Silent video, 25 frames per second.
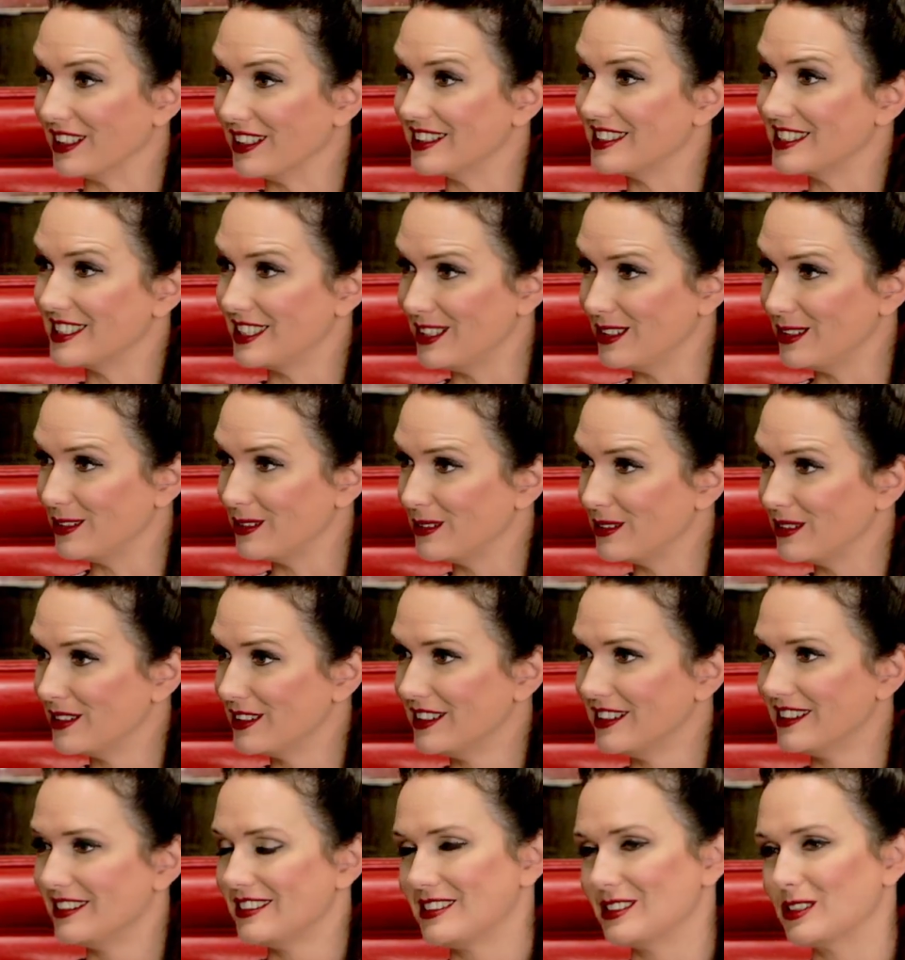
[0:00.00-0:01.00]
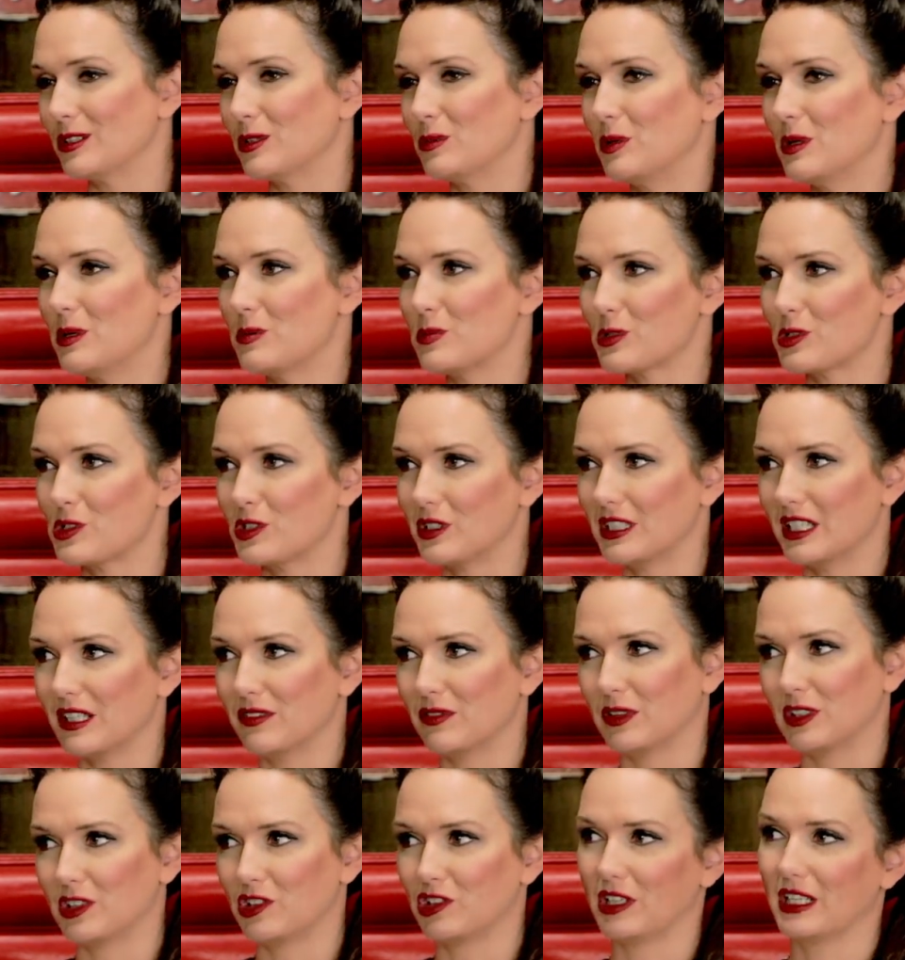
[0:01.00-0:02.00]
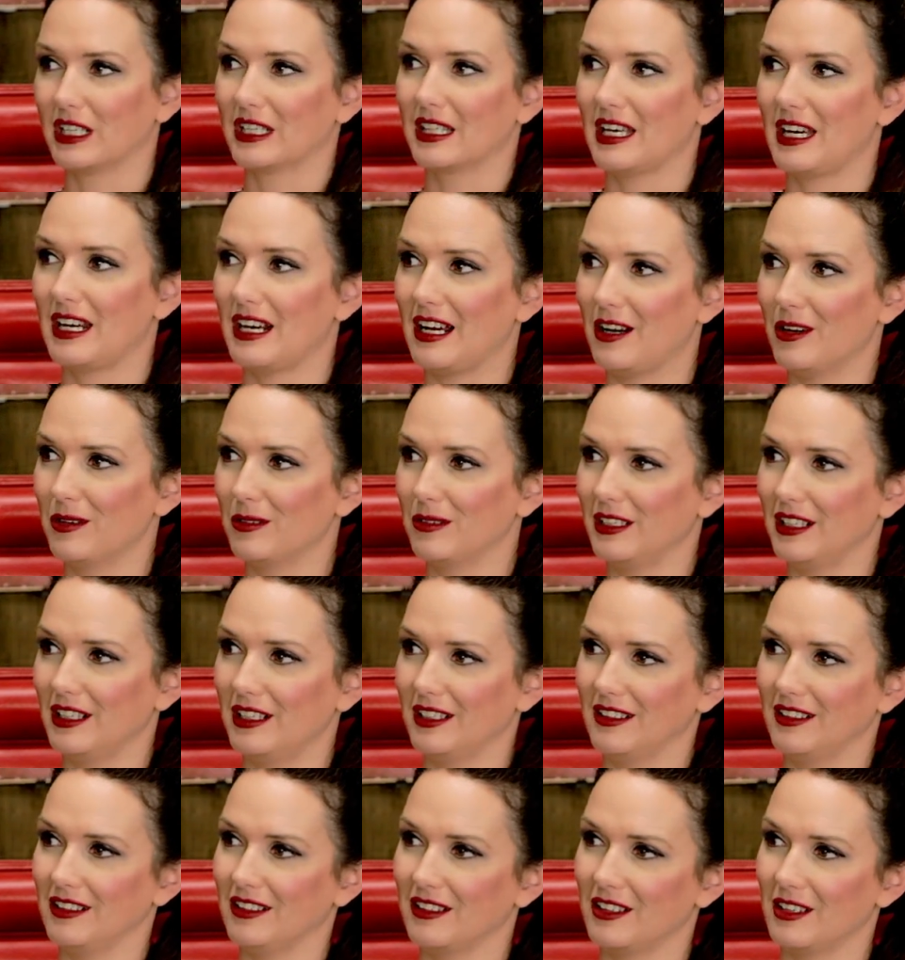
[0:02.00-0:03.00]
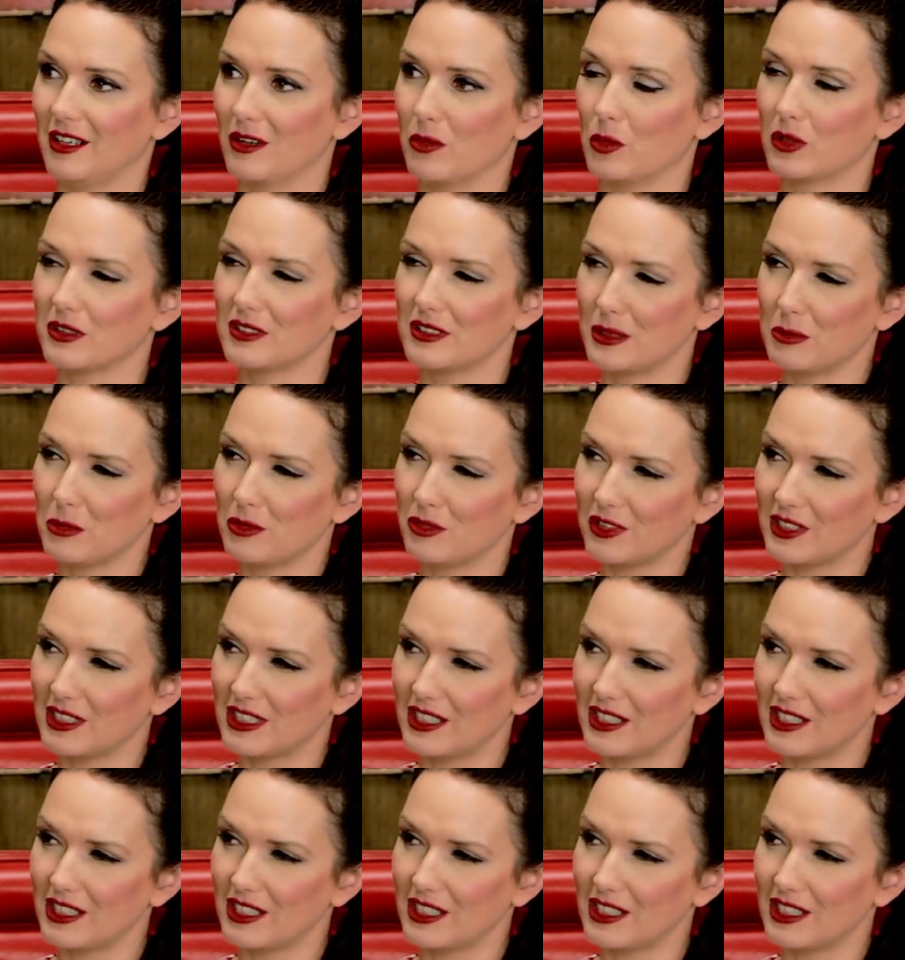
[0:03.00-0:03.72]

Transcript: good, too. So people should definitely check that out. And what's the name of it